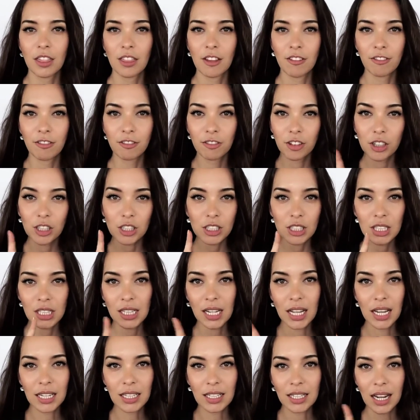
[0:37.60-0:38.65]
The first
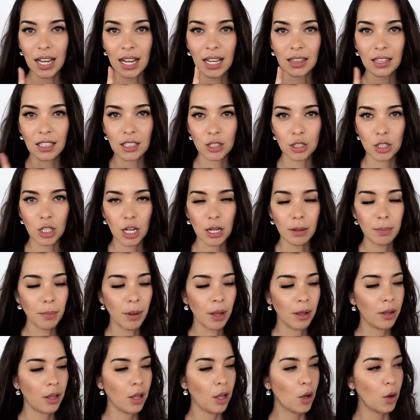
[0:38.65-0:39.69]
line at the top